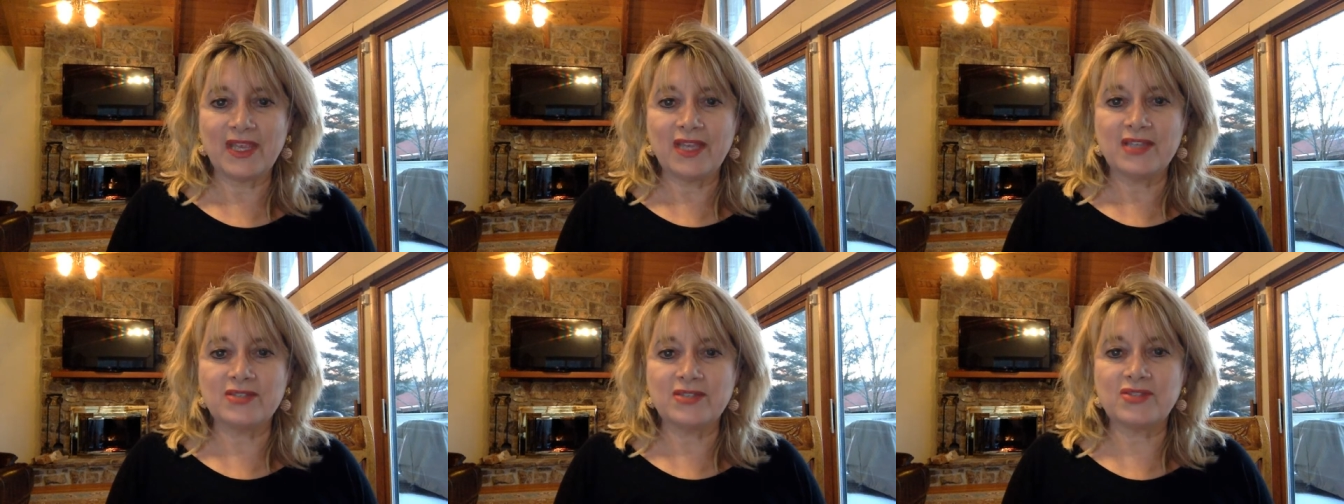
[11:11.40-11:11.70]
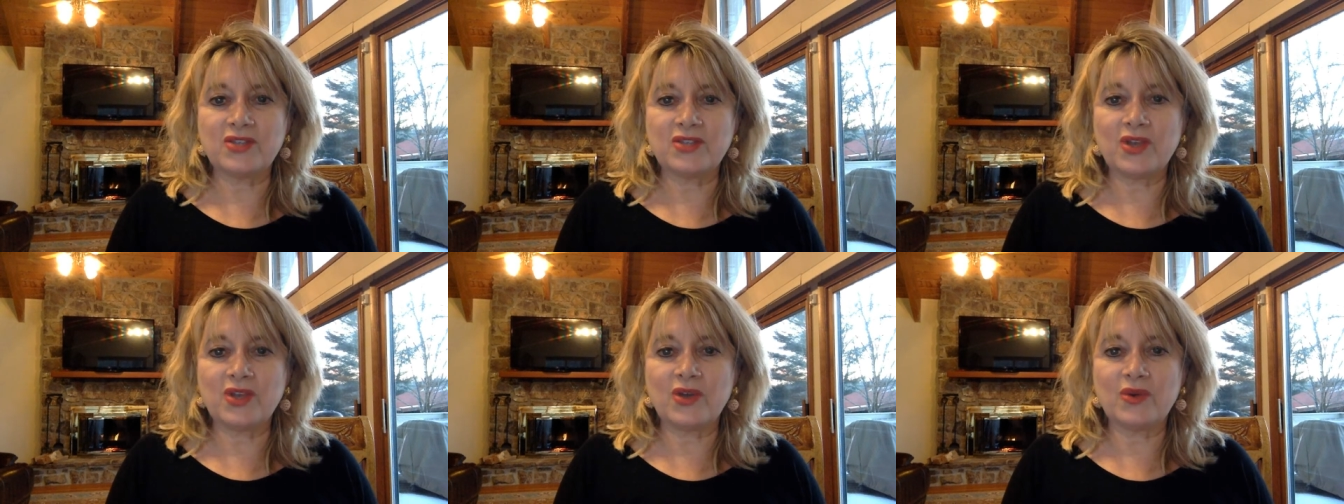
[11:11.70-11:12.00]

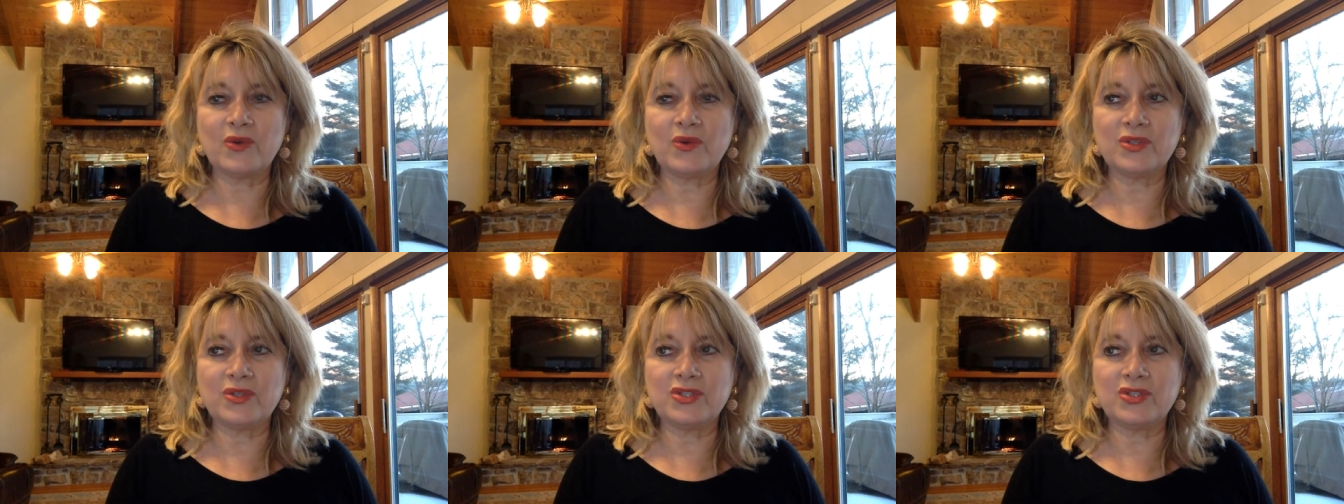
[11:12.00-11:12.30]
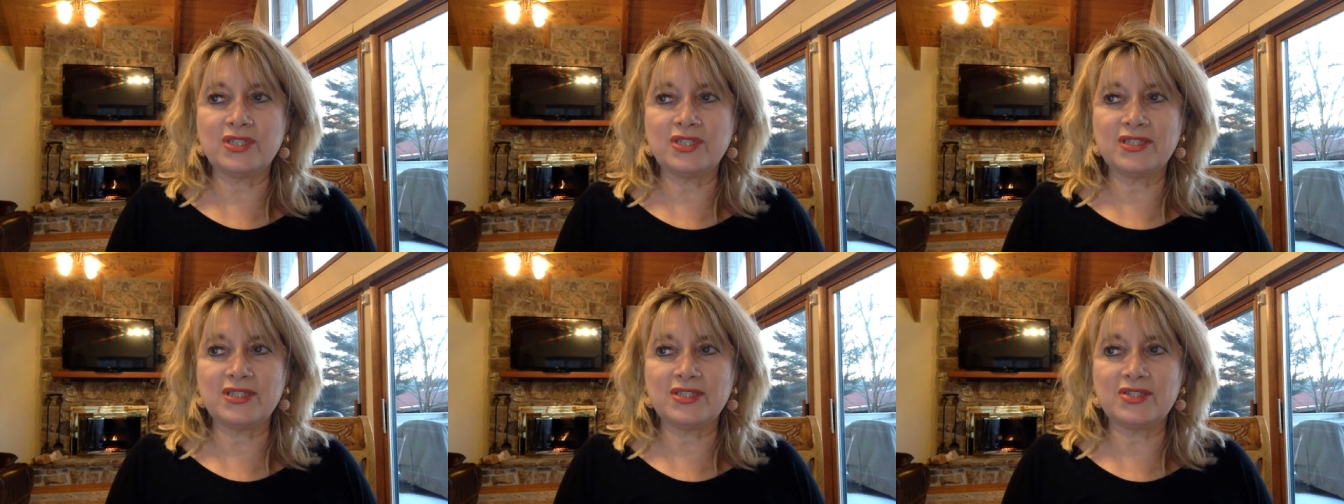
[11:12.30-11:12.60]
So
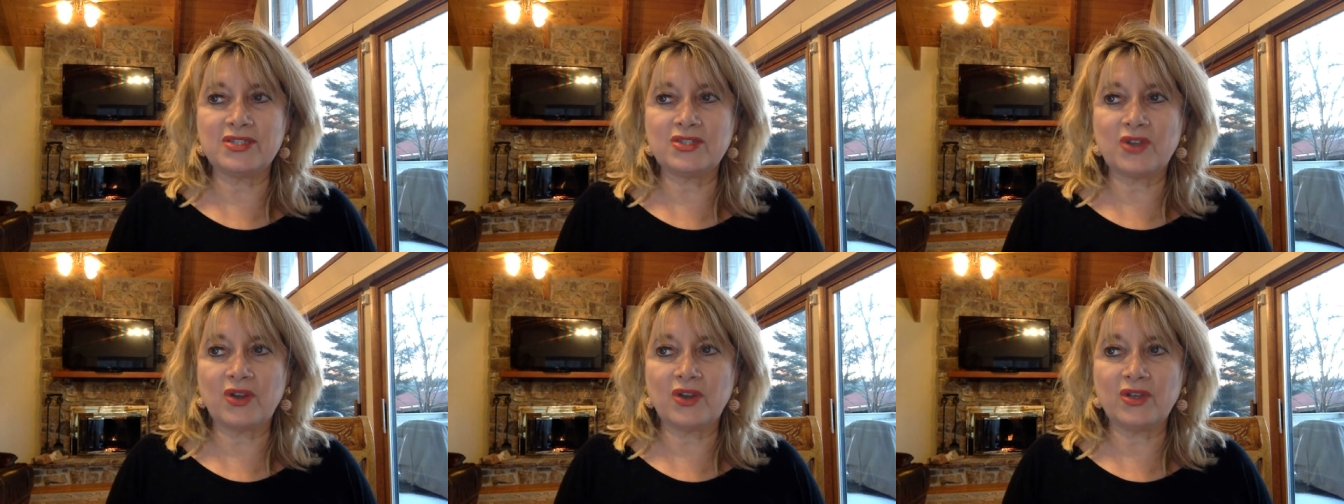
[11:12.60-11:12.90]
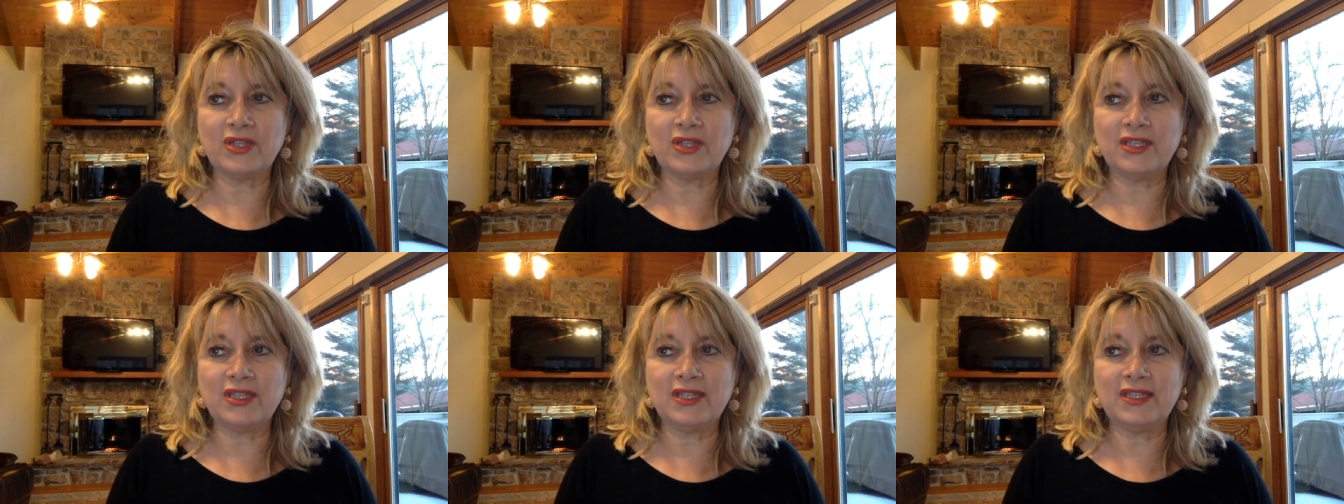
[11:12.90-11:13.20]
she
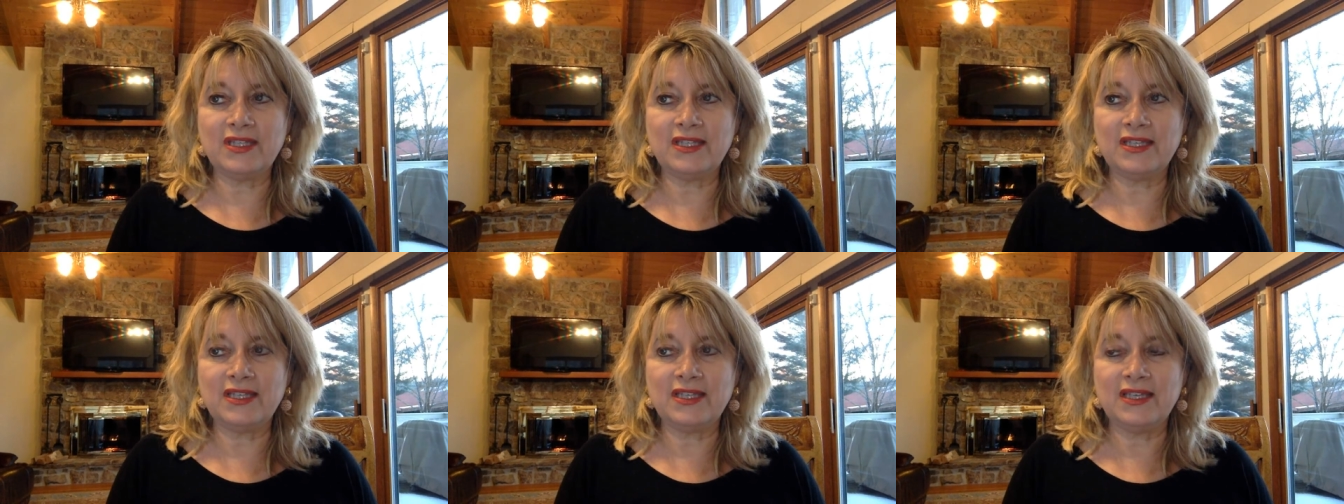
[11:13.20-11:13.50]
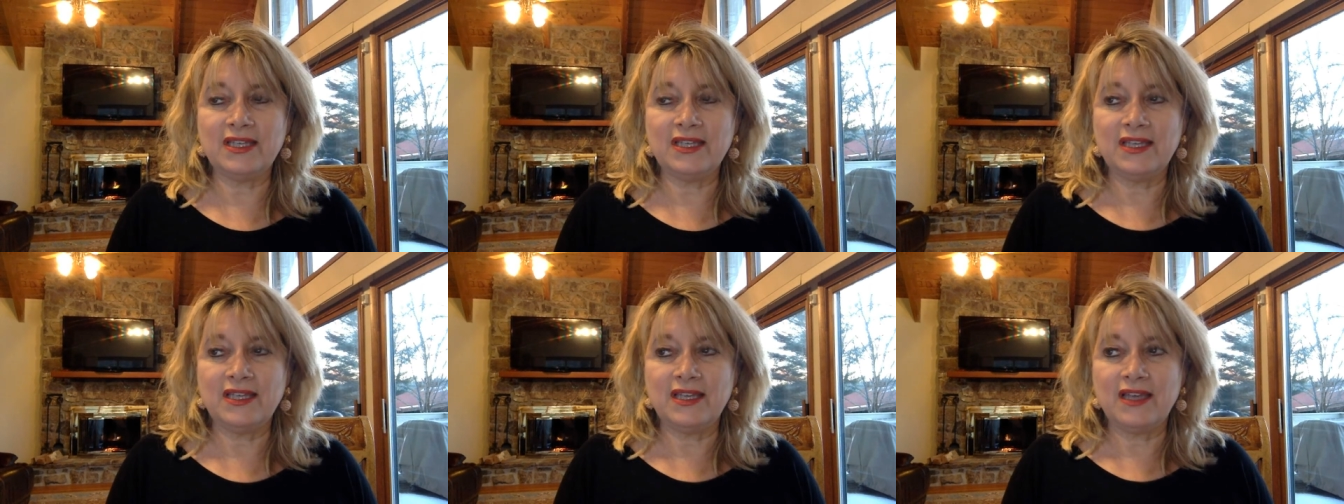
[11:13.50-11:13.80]
started
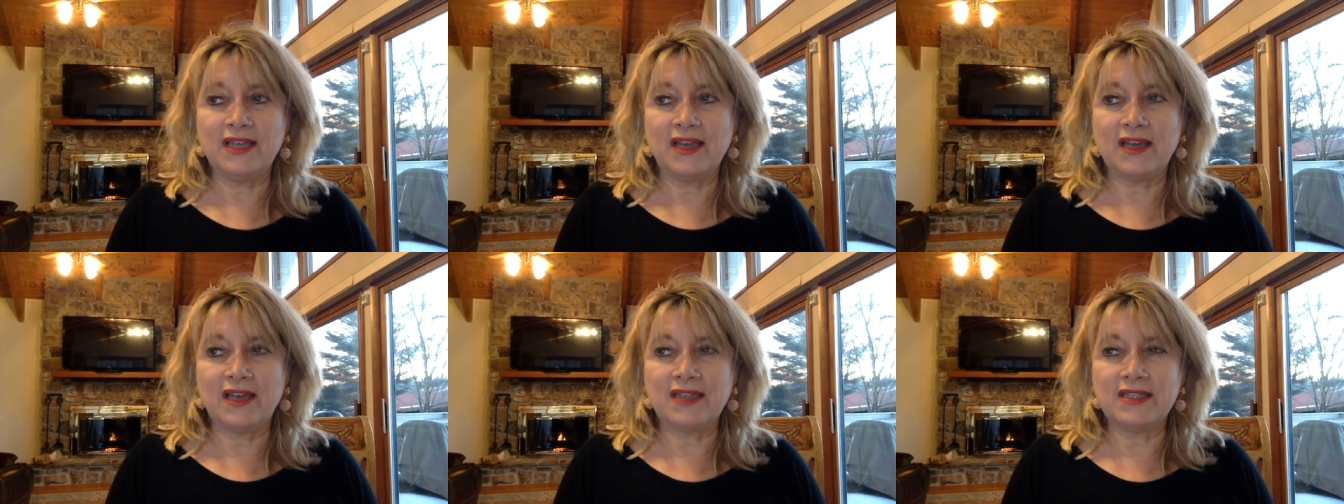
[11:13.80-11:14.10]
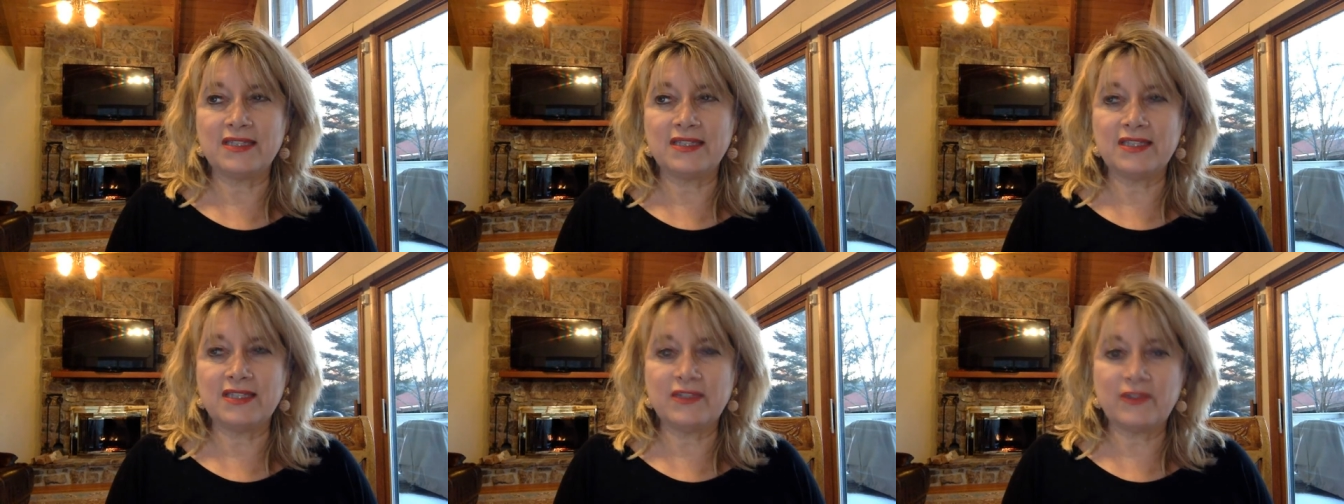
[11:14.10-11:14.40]
on
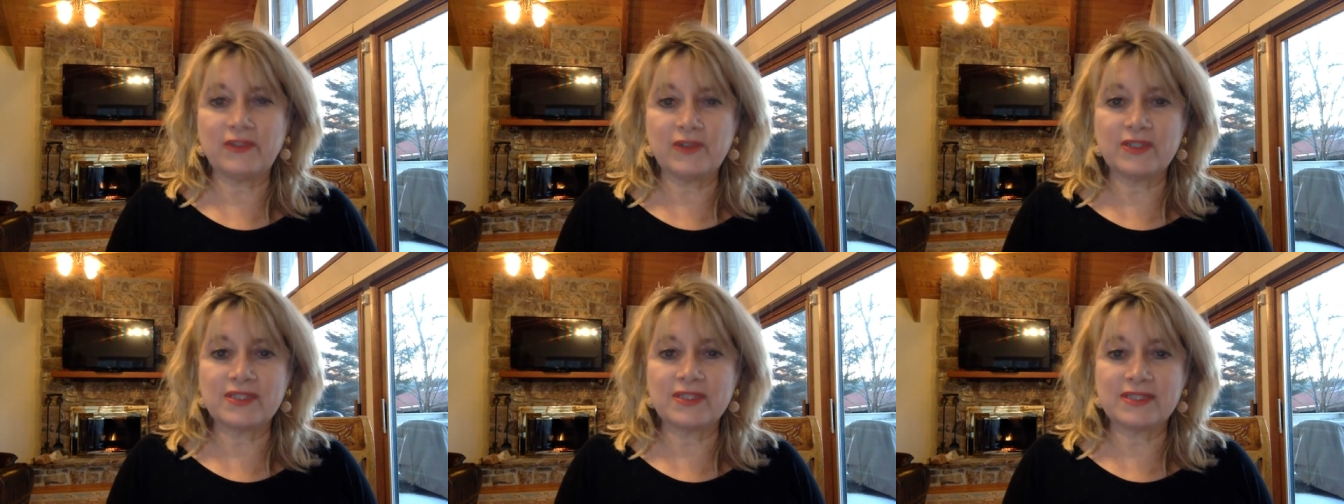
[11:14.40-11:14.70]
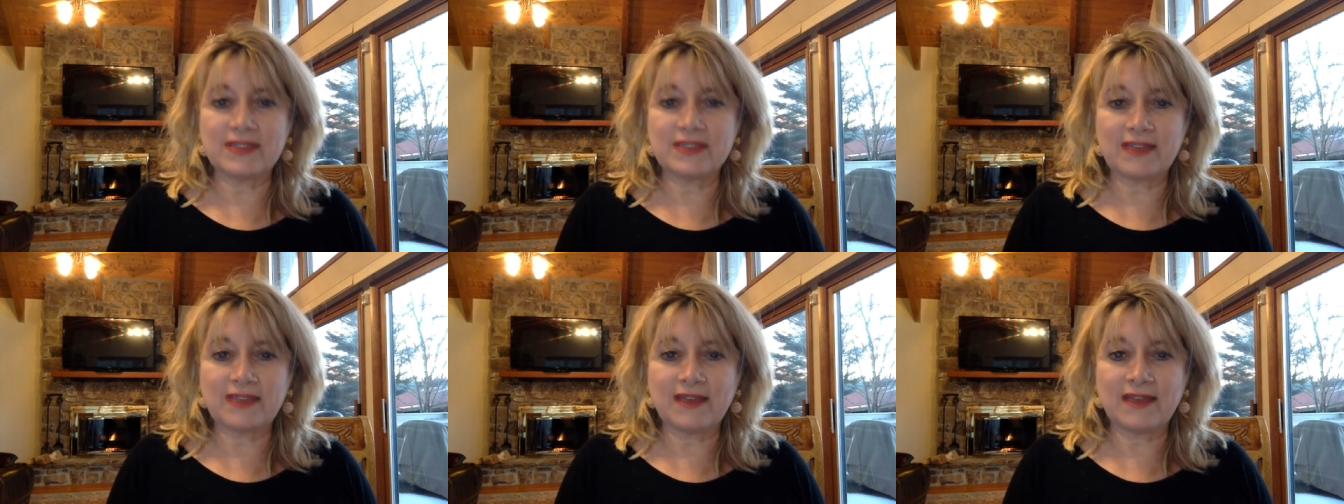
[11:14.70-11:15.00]
a different
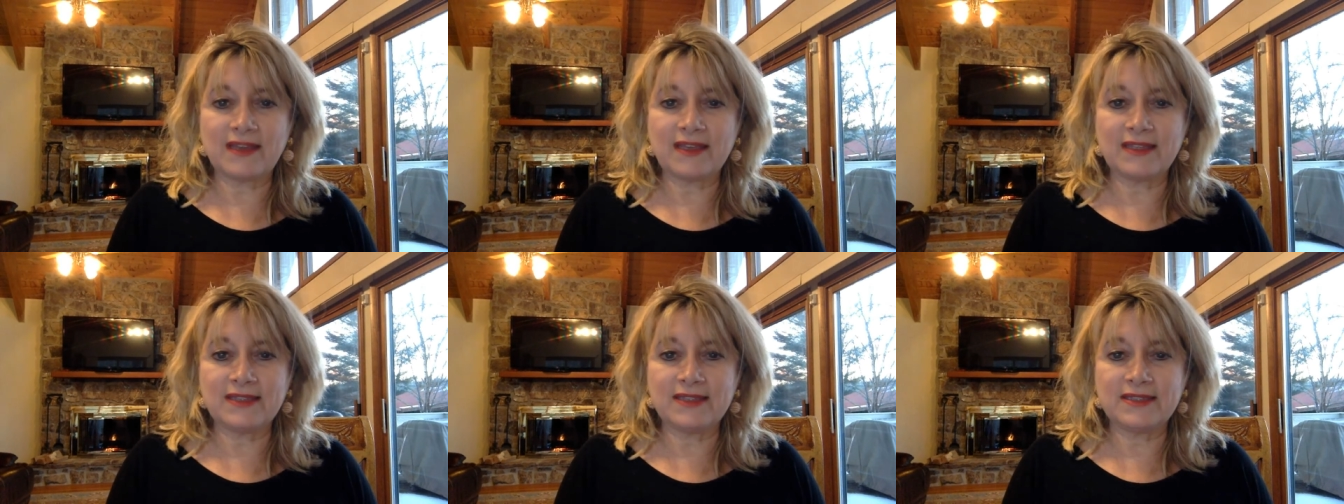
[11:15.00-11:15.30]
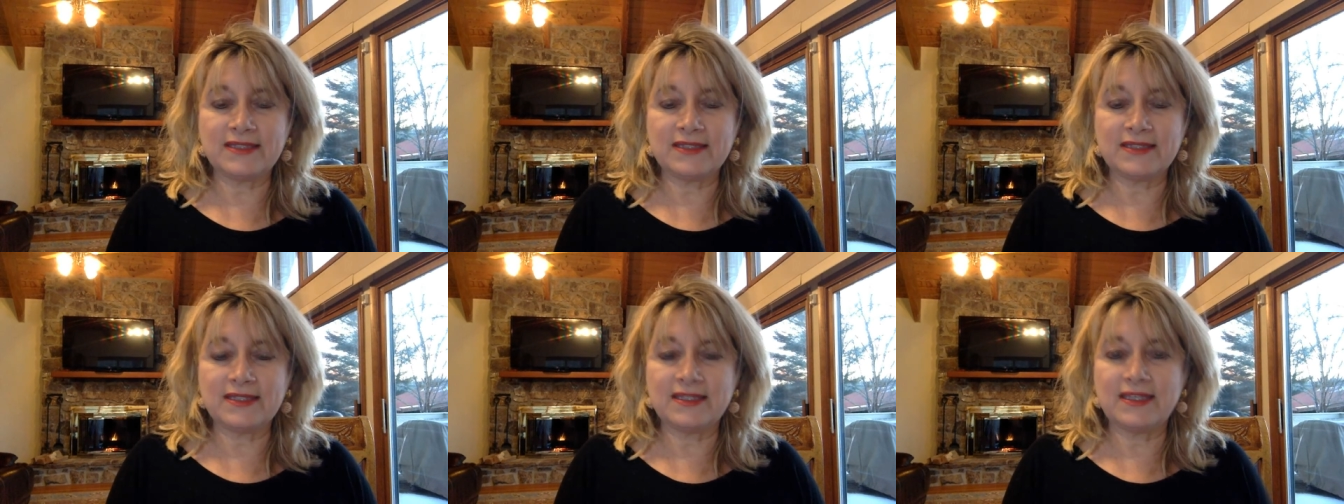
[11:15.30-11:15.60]

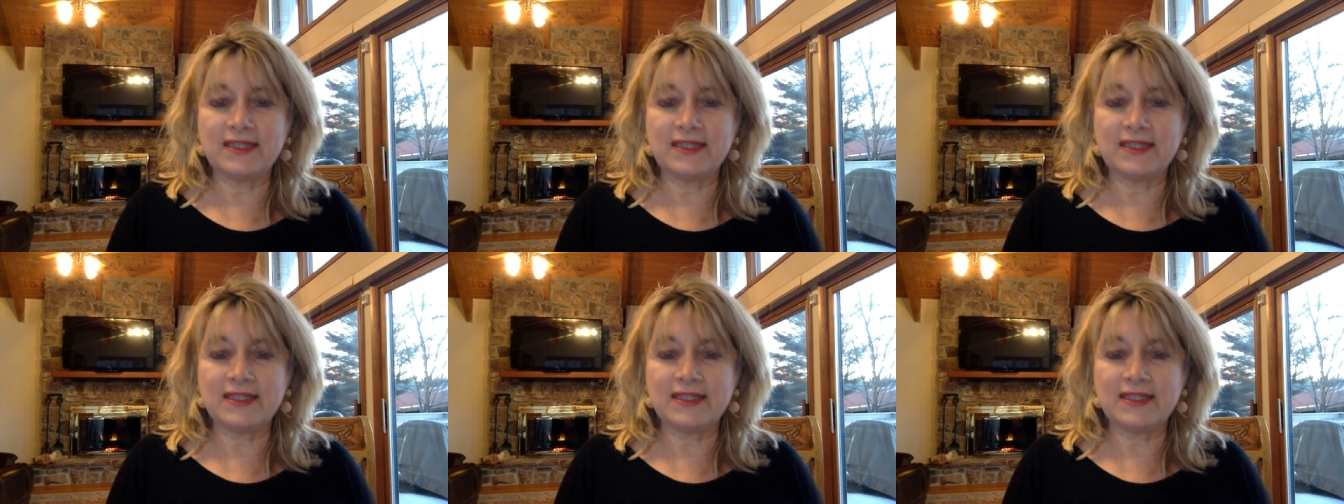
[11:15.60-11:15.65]
site,